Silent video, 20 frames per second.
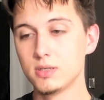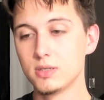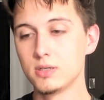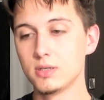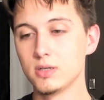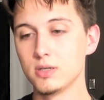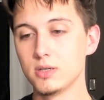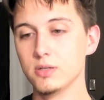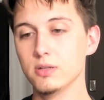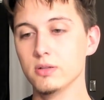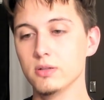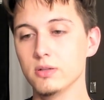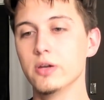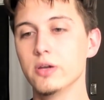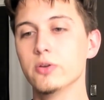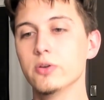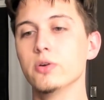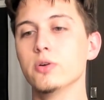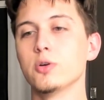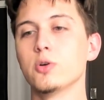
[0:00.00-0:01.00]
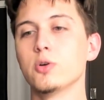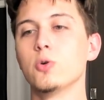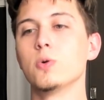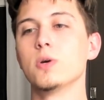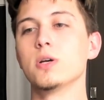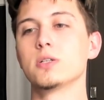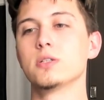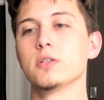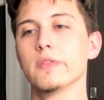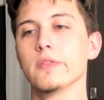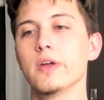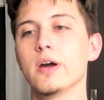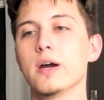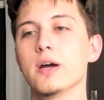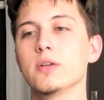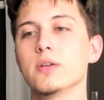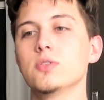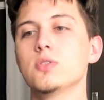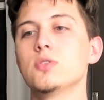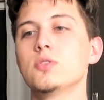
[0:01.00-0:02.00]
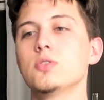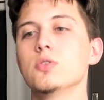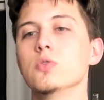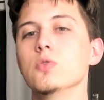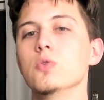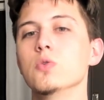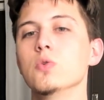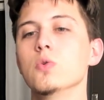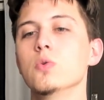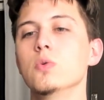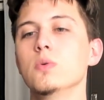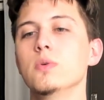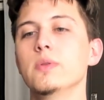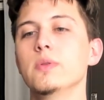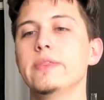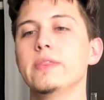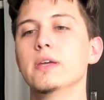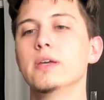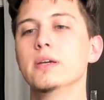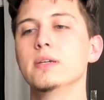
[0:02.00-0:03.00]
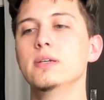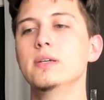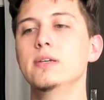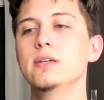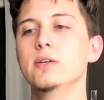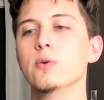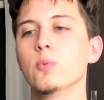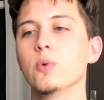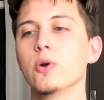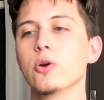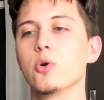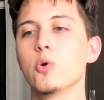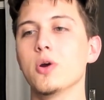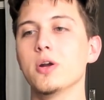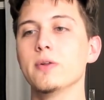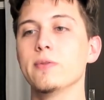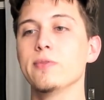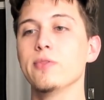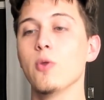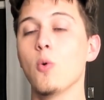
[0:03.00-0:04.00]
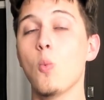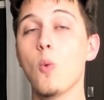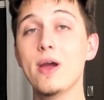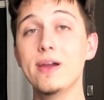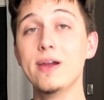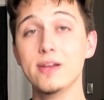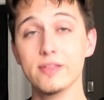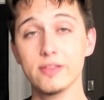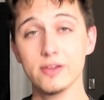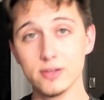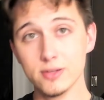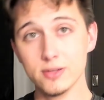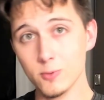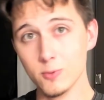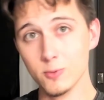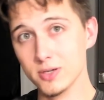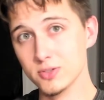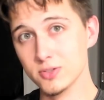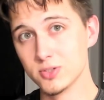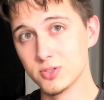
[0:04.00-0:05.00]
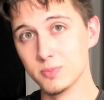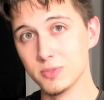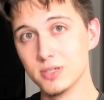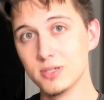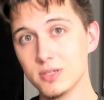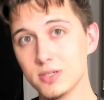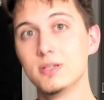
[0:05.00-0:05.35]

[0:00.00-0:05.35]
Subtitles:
and he later corrected that to that he regretted the way that he raised me.